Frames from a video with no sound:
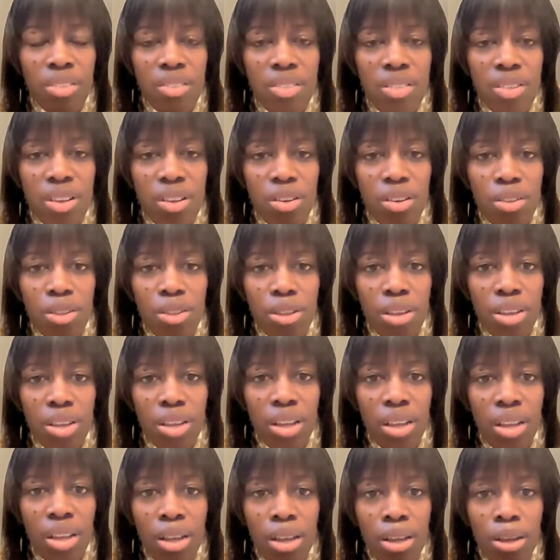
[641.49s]
It's the
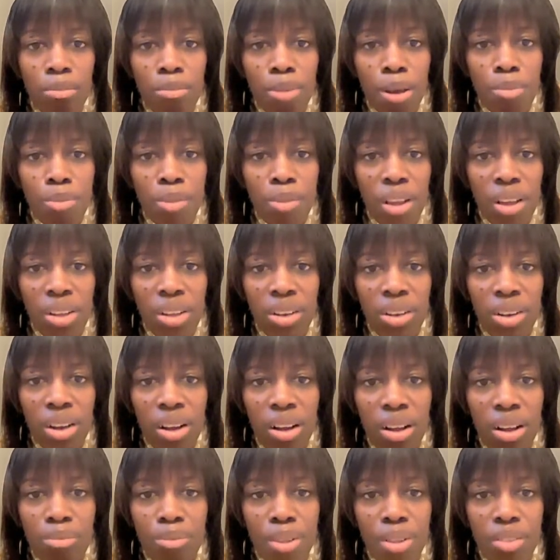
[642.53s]
only
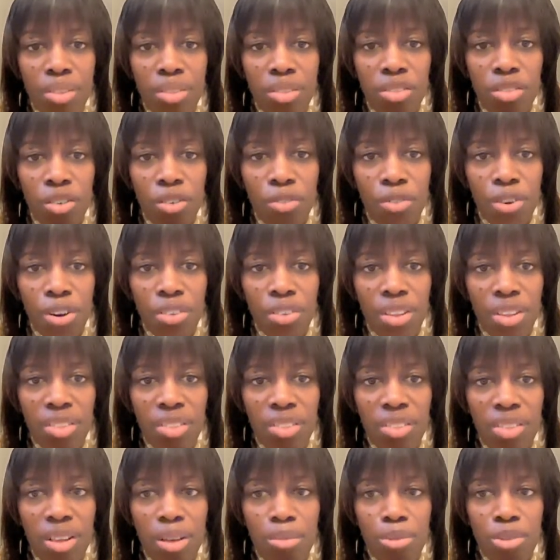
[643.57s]
peptide so far
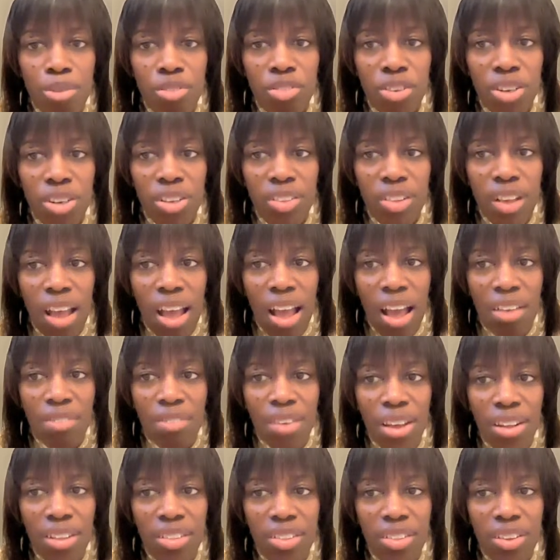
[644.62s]
that's demonstrated to
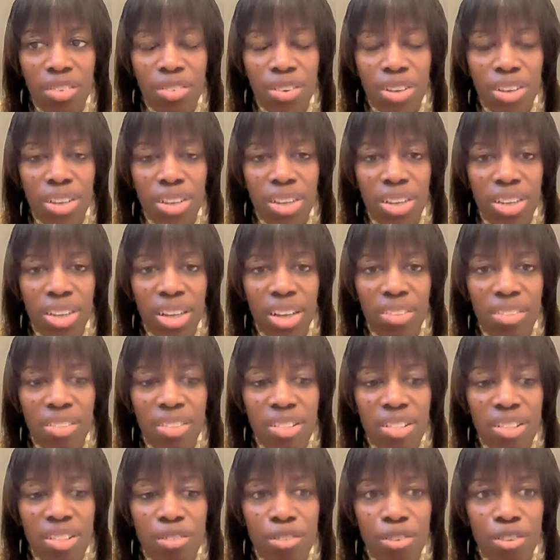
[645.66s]
have activity
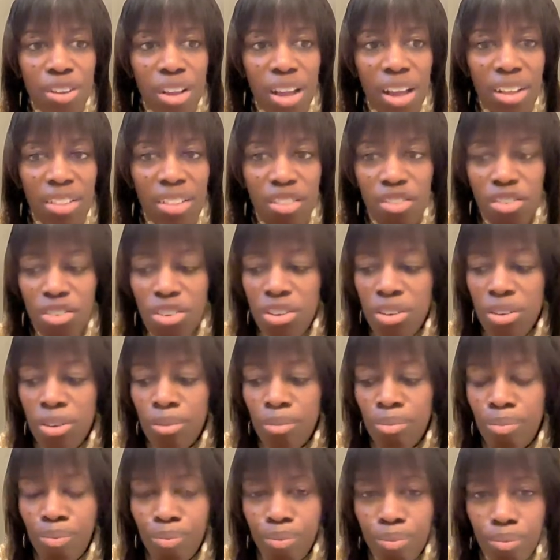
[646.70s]
against liver
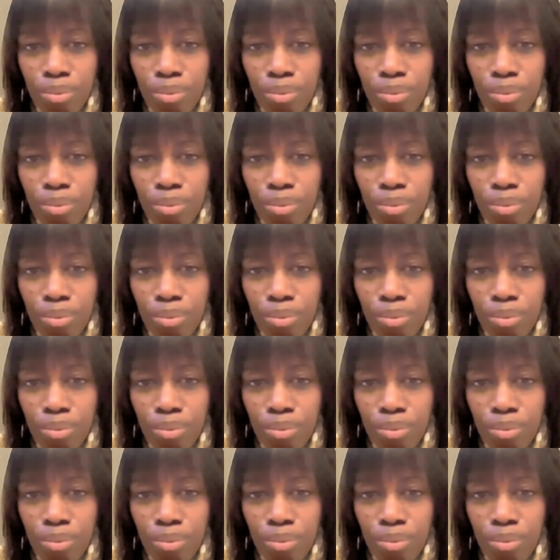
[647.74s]
cancer.